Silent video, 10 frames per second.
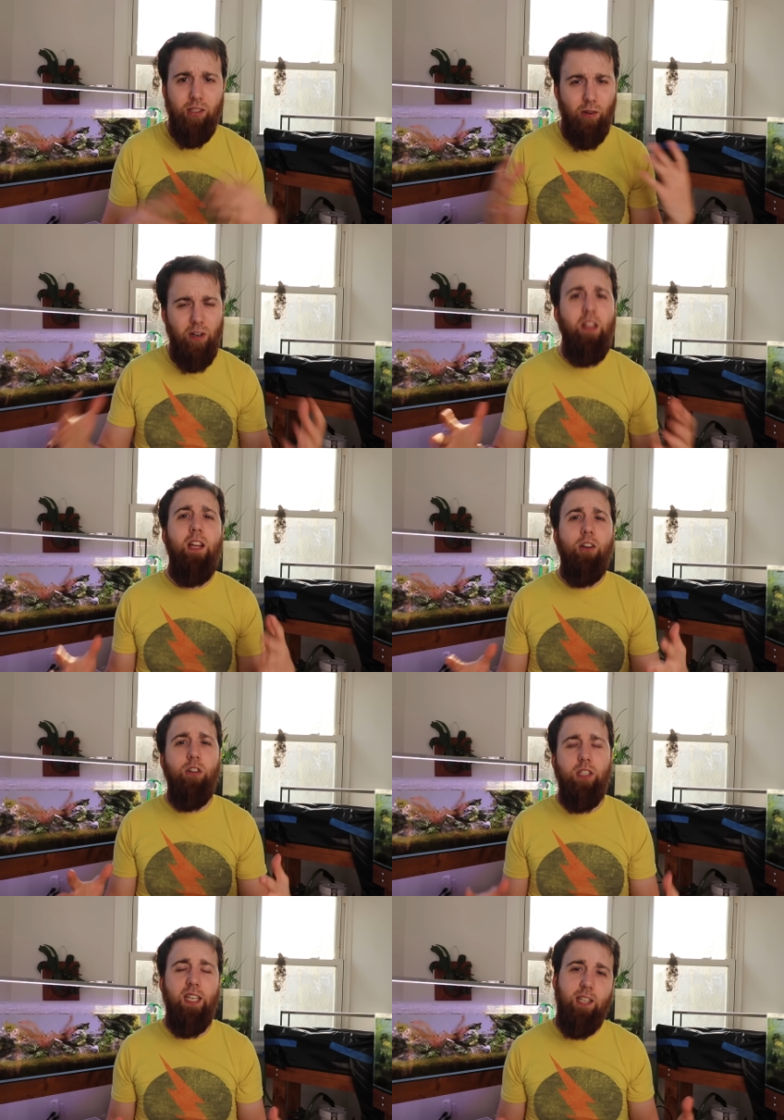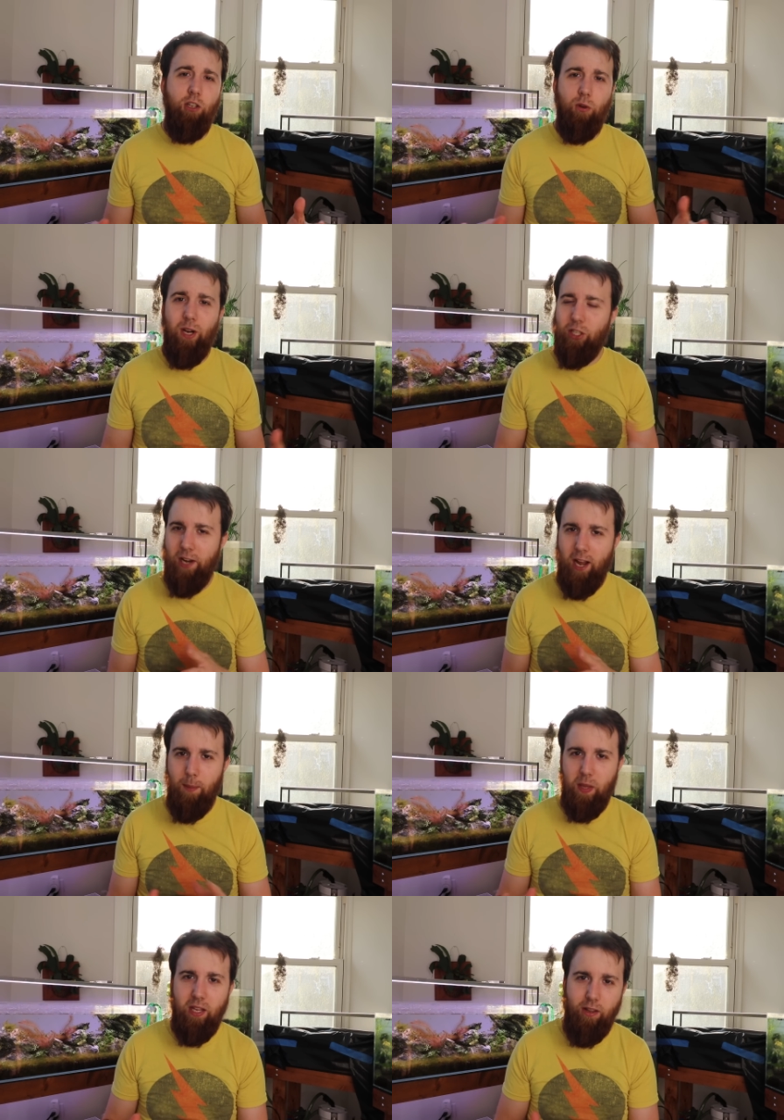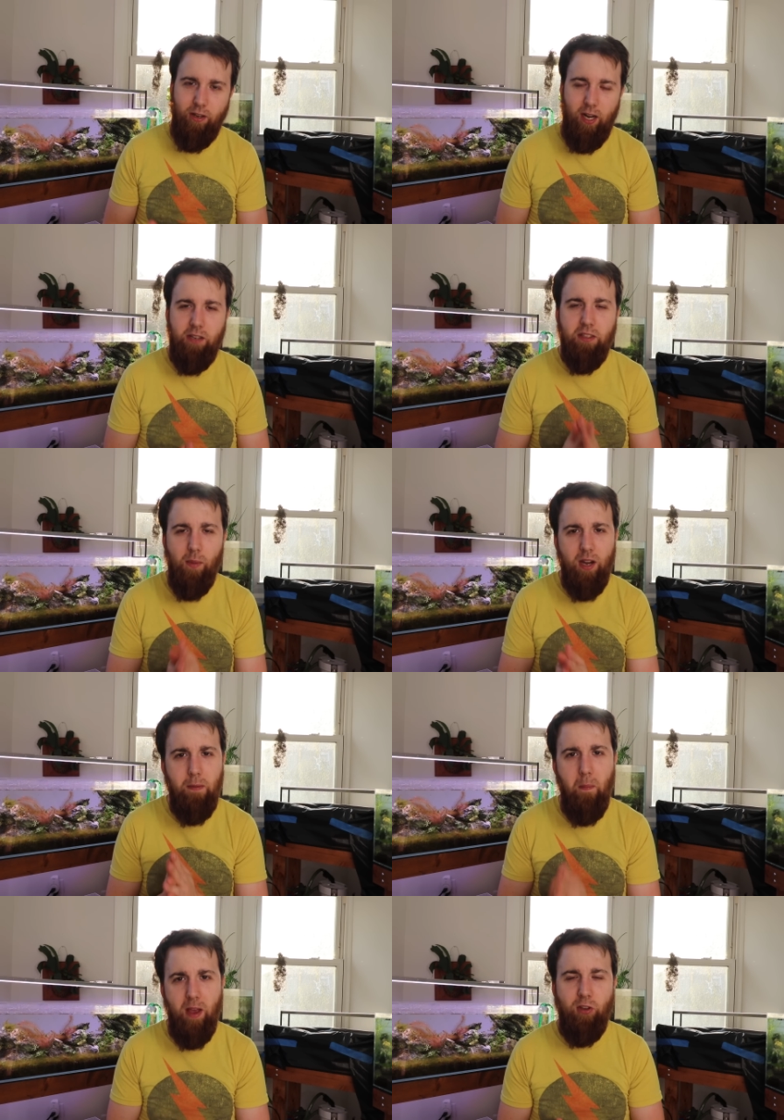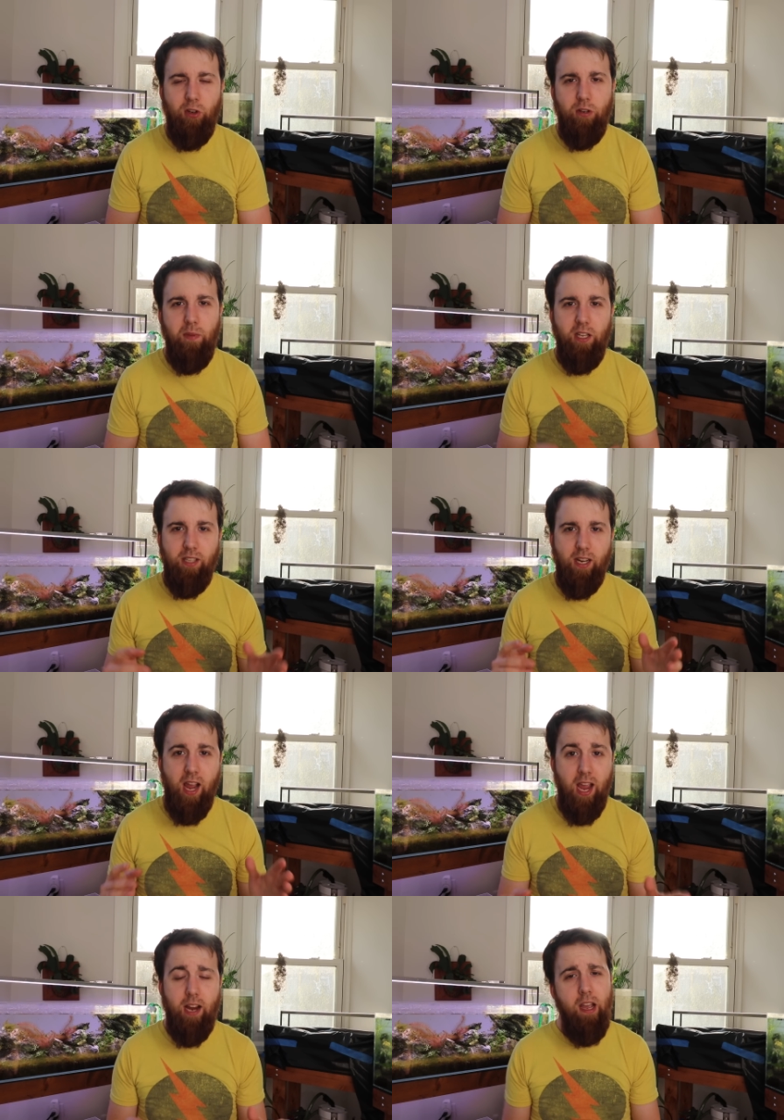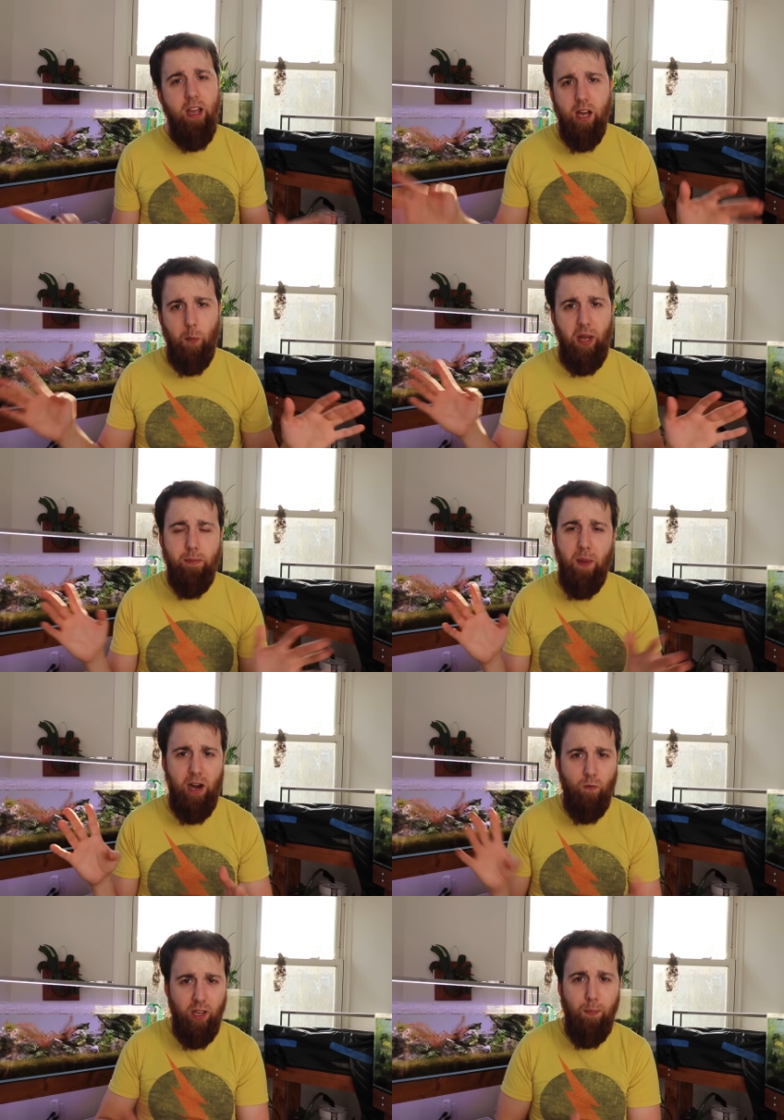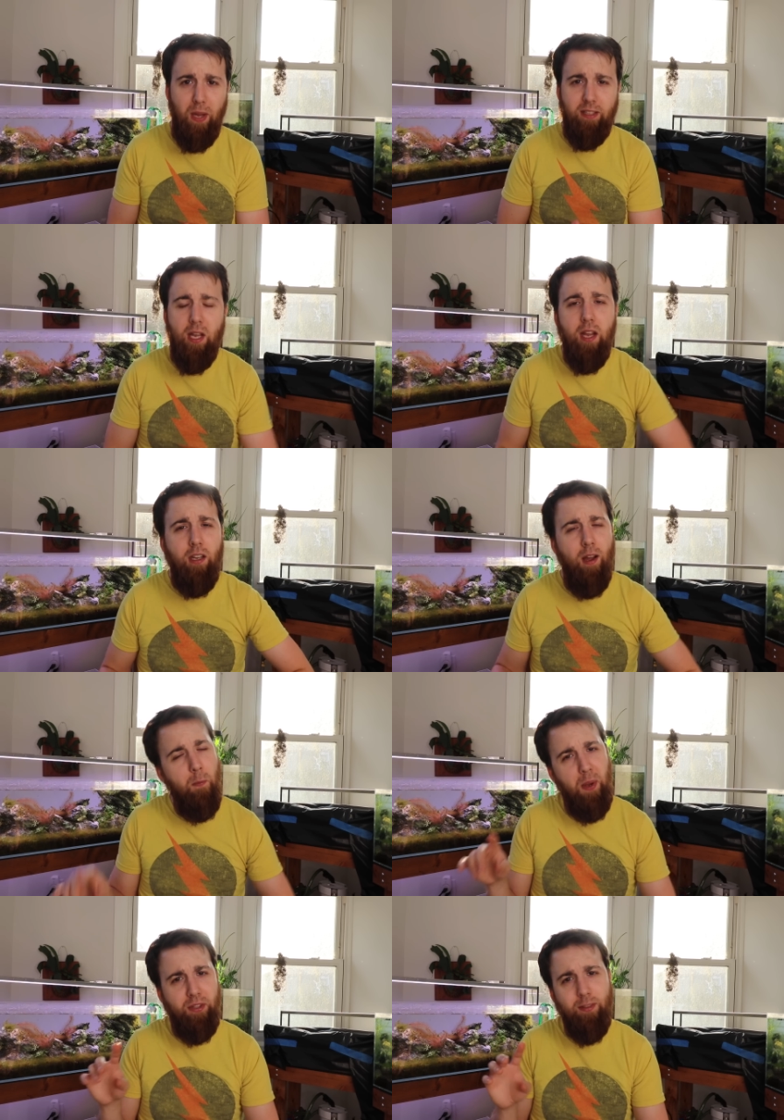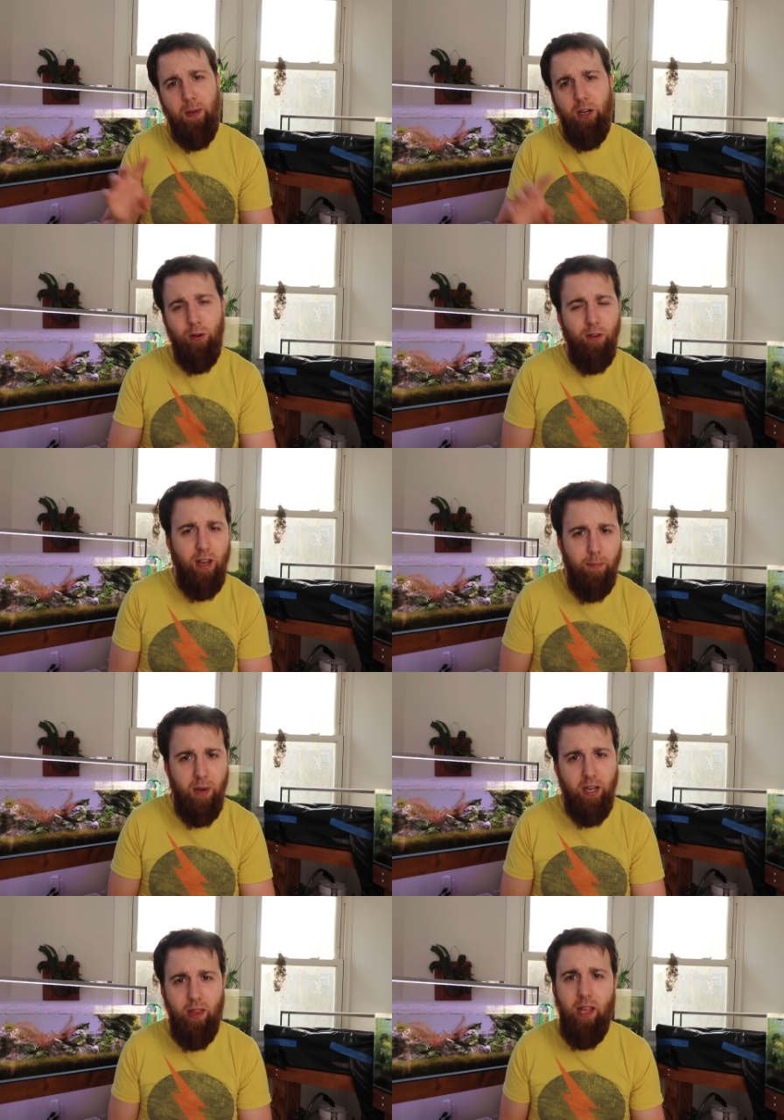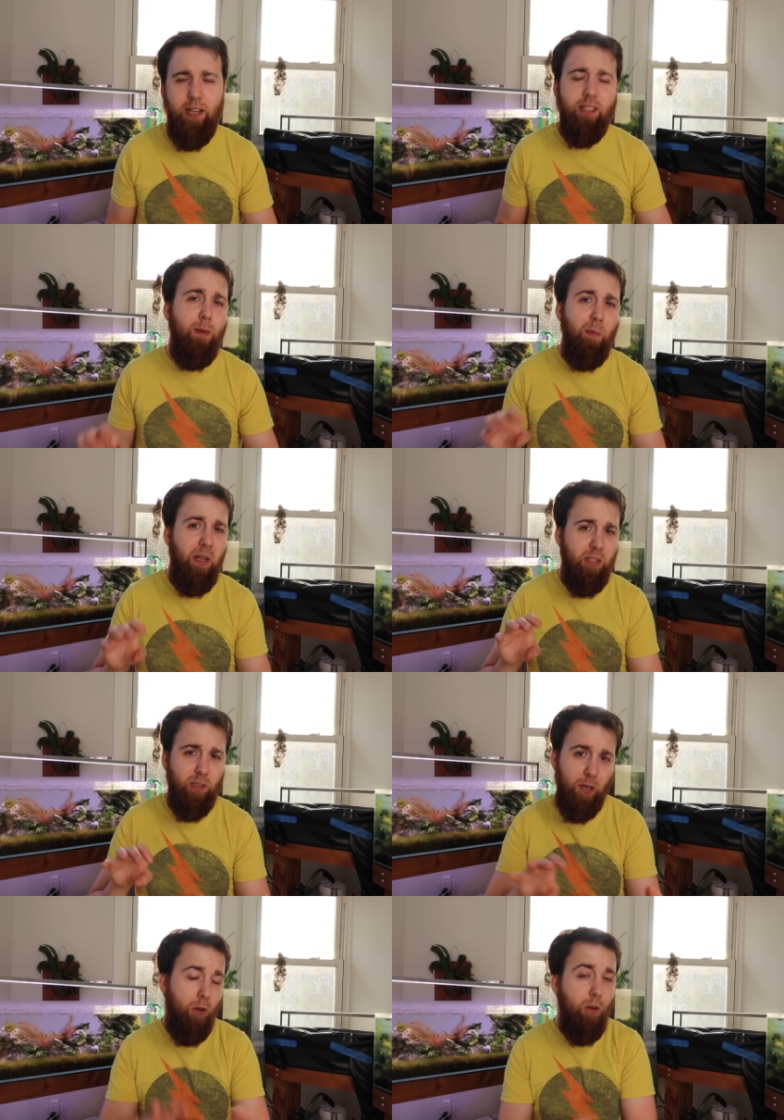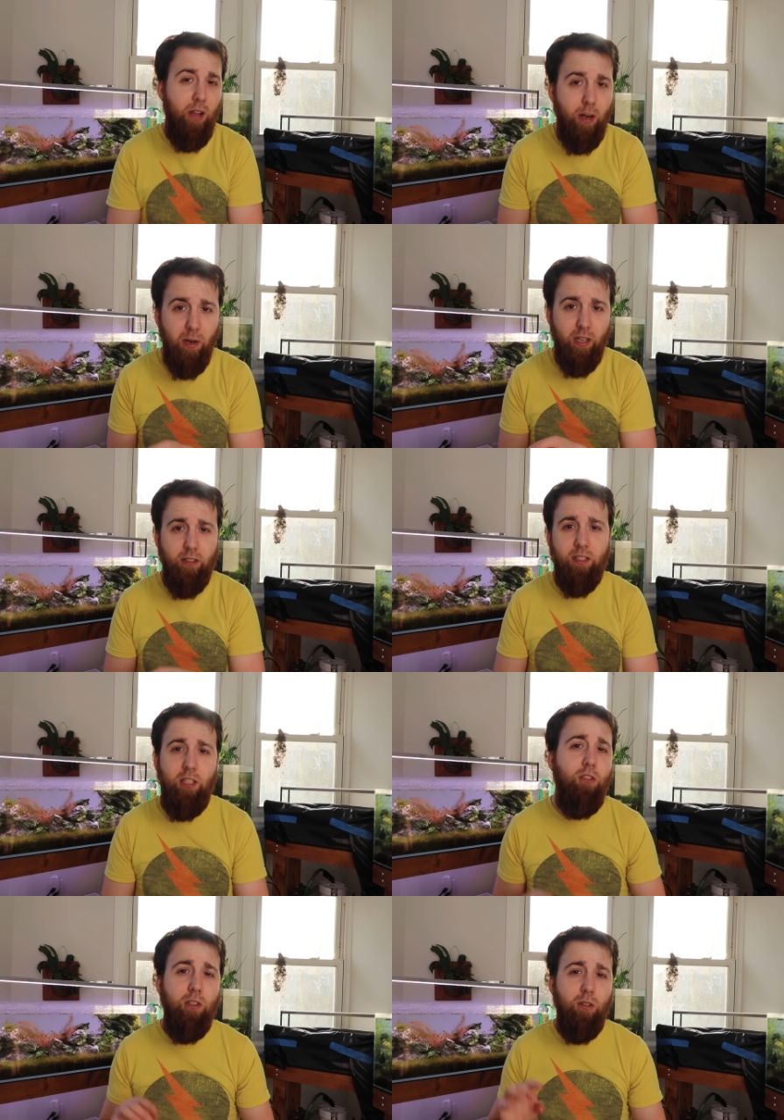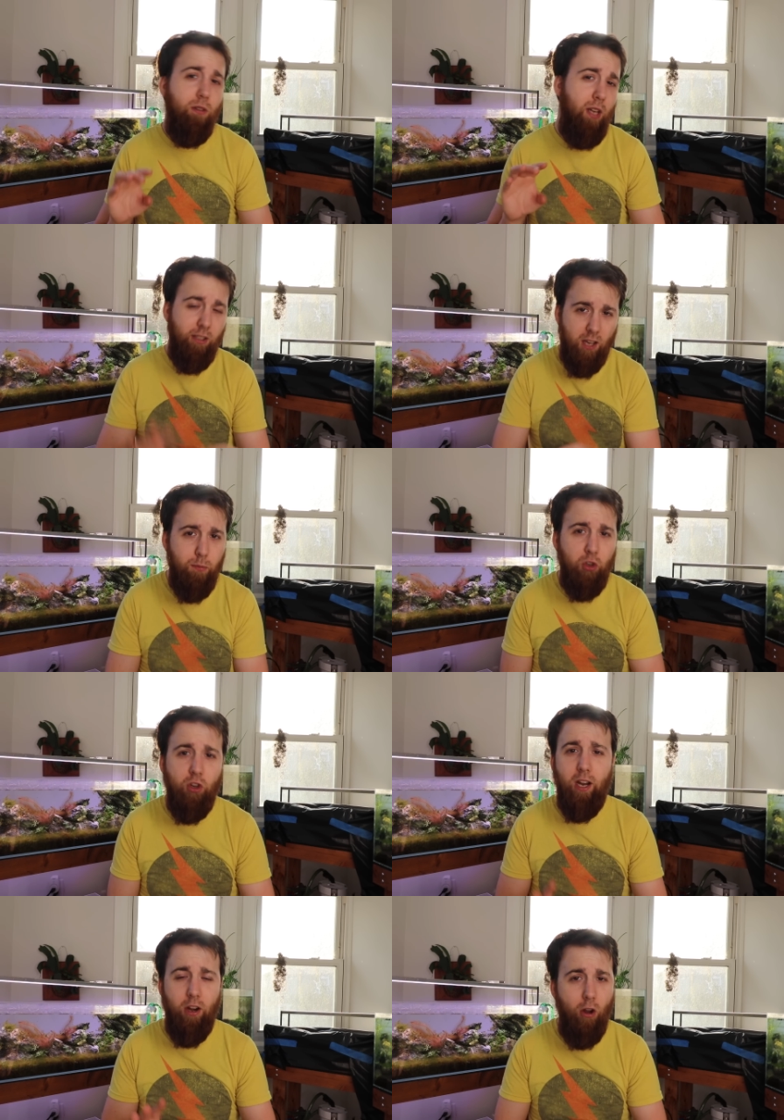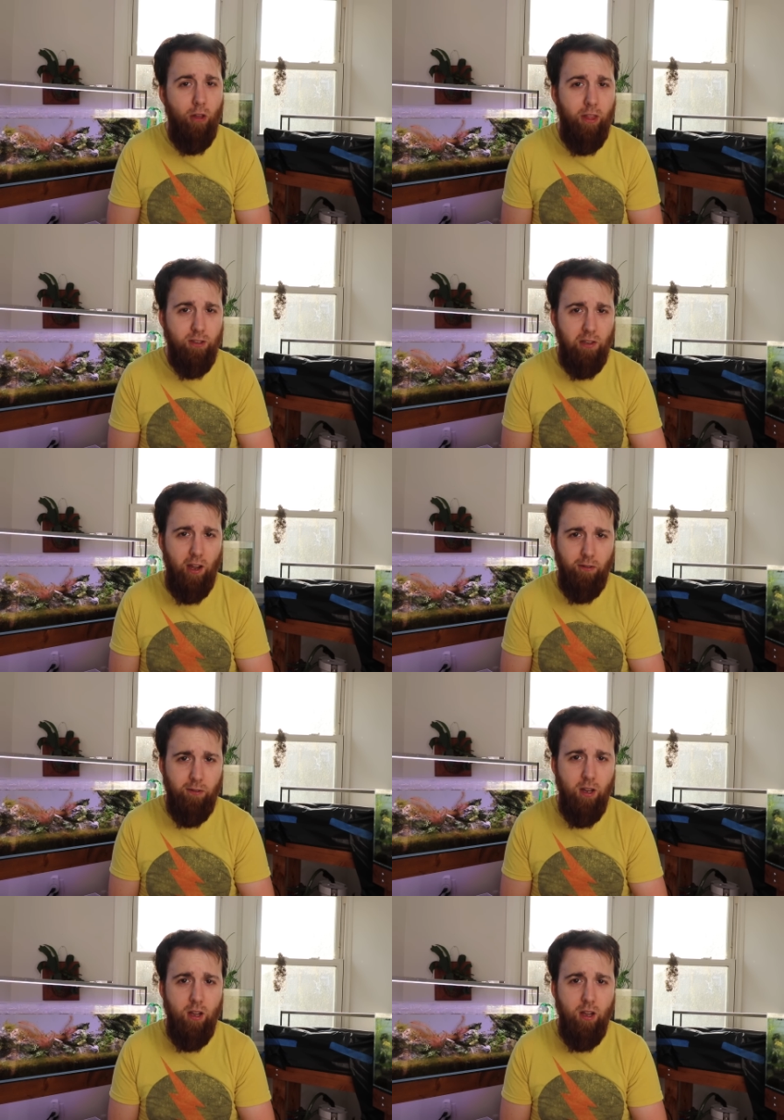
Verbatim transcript: So a really interesting situation happened the other day. Somebody messaged me and said, hey, I'm about to buy a really big tank, I'm about to spend a whole lot of money on lights, I'm about to spend a whole lot of money on CO2 and substrate and all this stuff,